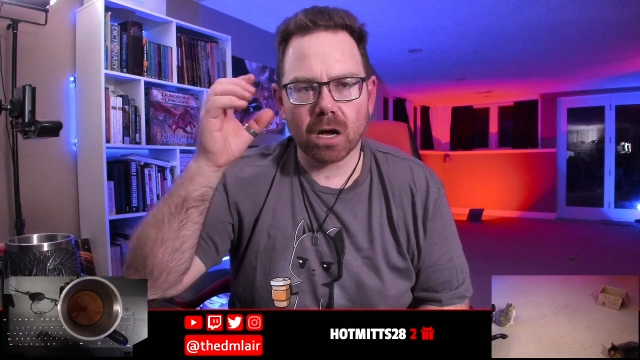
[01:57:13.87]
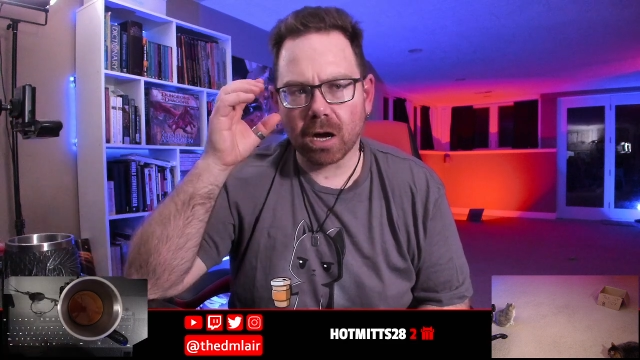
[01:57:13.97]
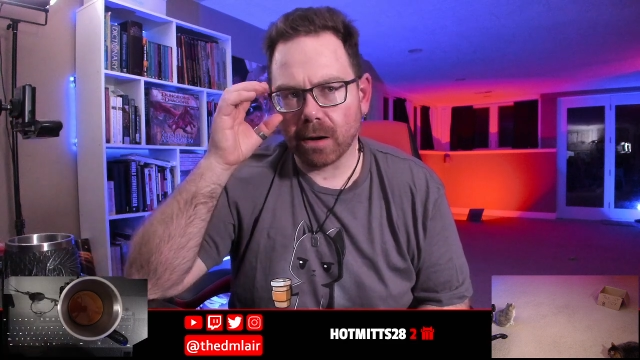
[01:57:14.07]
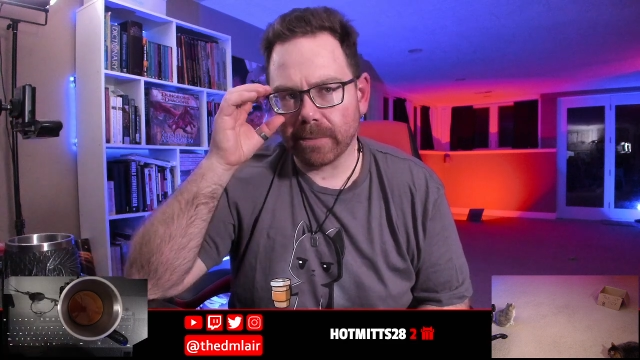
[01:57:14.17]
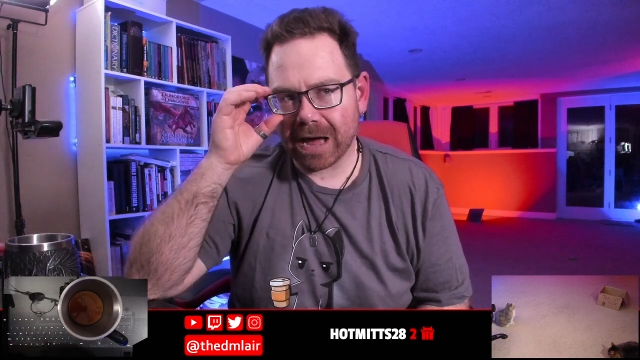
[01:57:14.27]

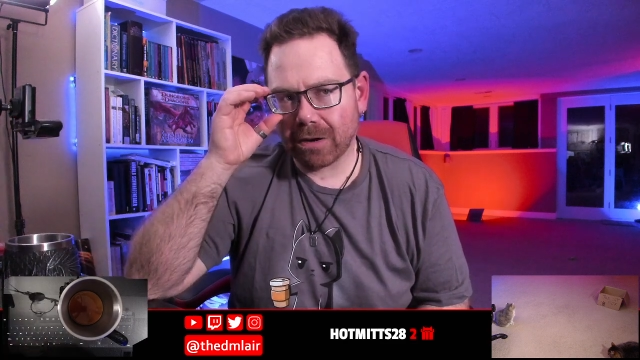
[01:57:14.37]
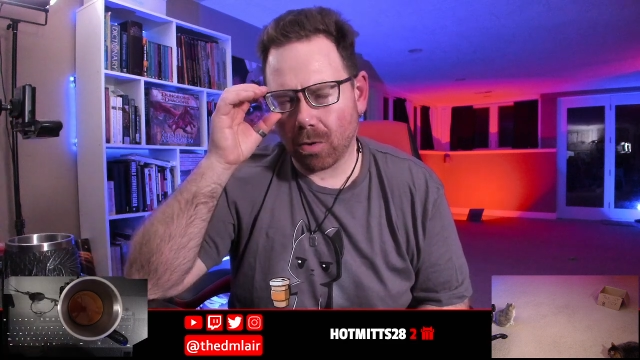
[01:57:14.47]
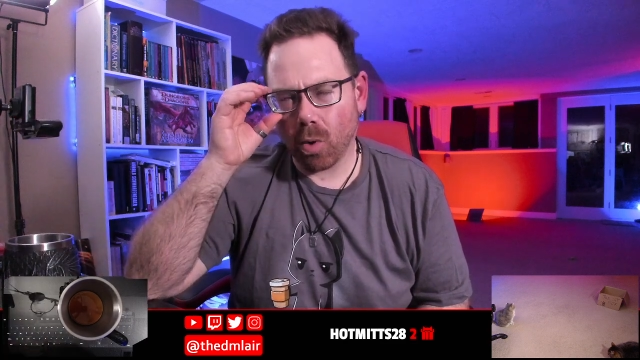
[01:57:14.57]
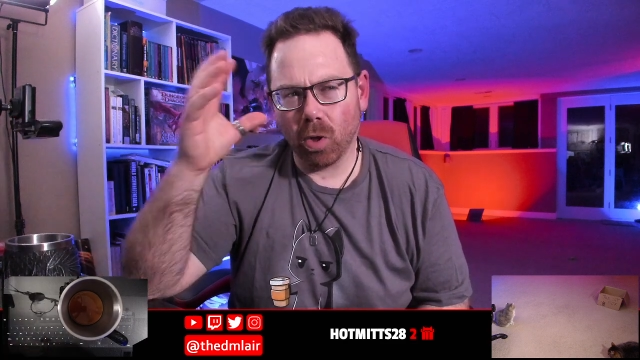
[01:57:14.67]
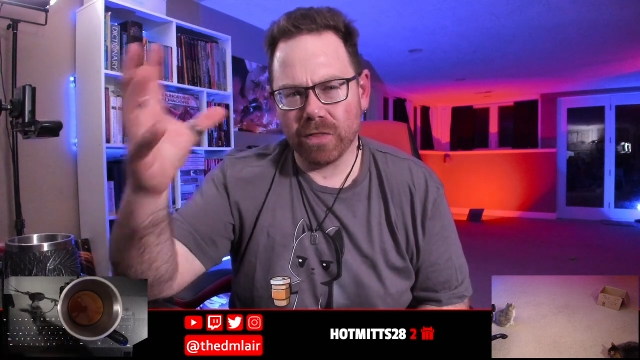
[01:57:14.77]
I
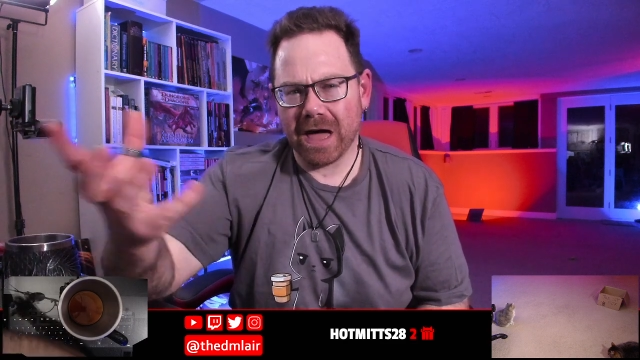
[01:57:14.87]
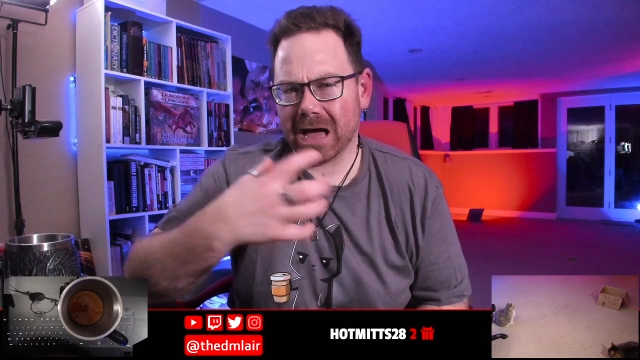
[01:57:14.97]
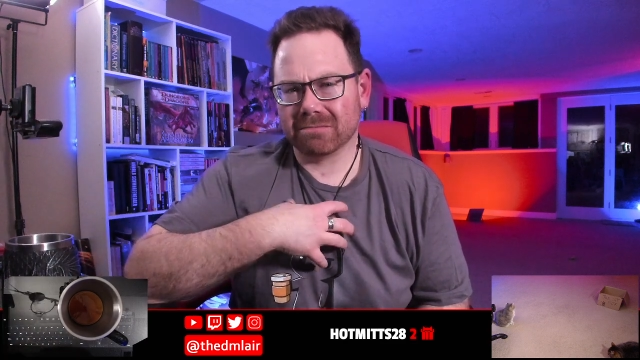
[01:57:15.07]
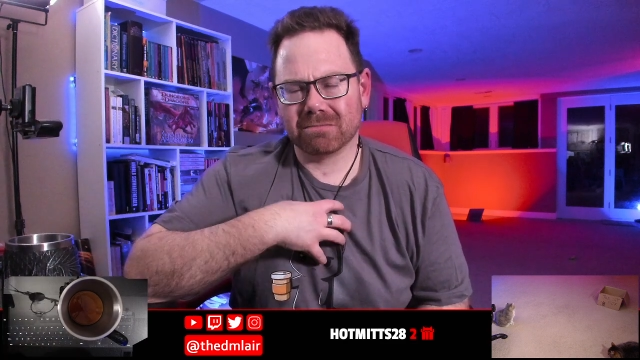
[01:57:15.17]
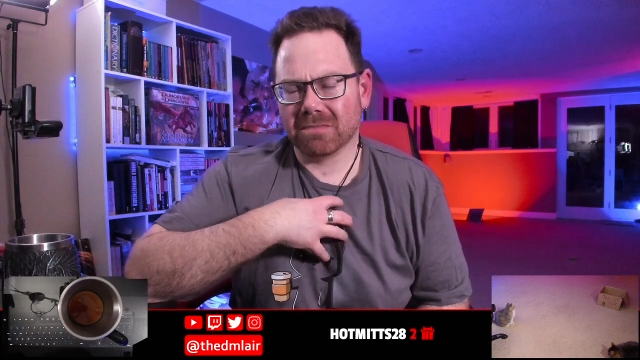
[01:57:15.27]
don't hold
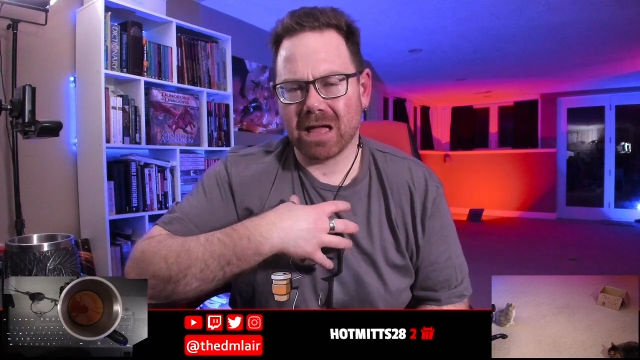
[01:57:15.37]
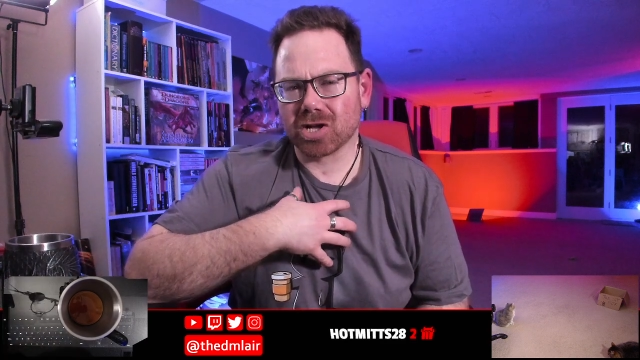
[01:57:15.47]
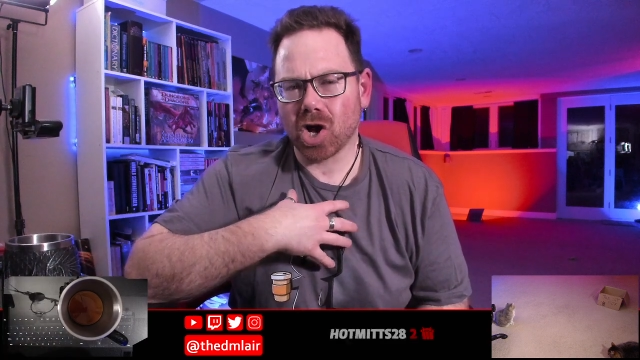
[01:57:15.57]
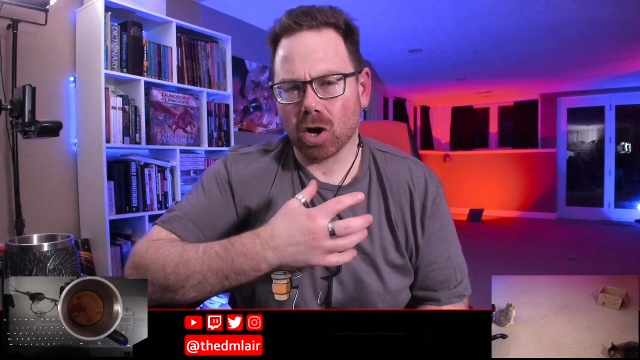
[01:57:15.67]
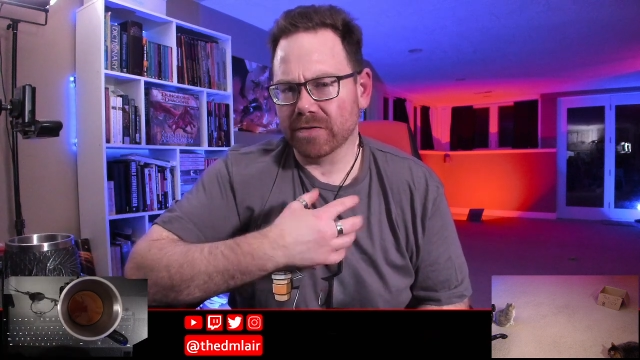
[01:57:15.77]
that
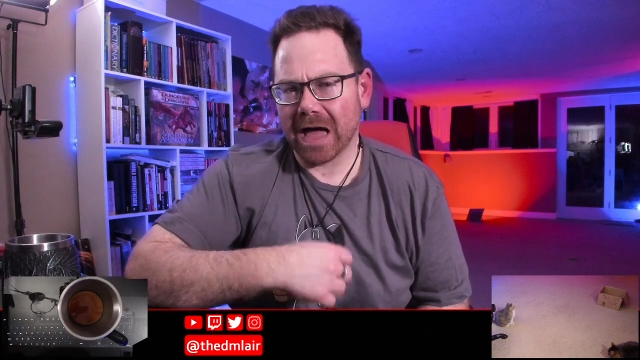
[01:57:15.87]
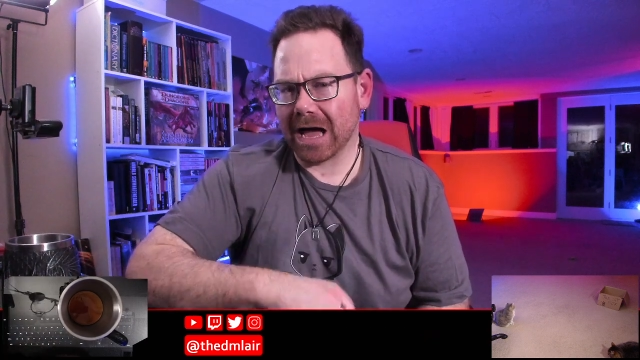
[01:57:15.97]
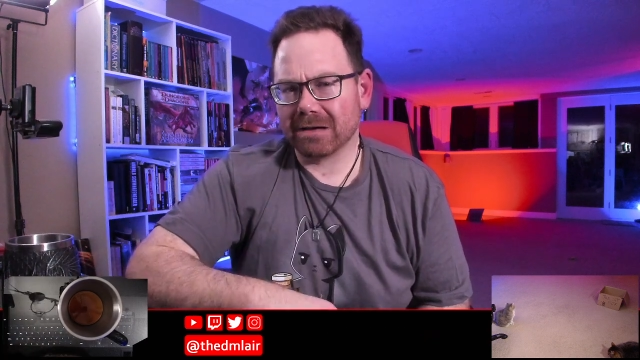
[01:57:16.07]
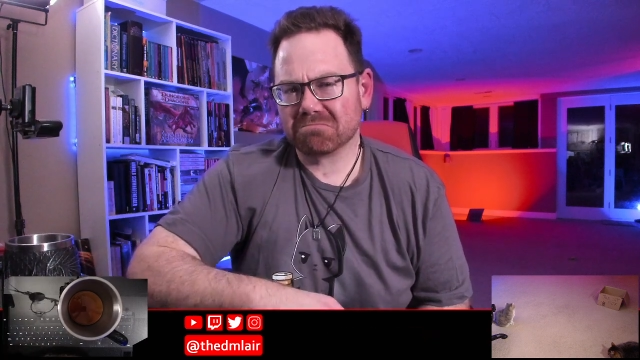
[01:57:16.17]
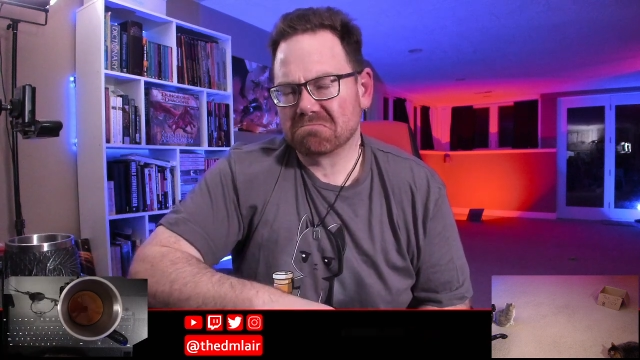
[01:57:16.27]
and guard that.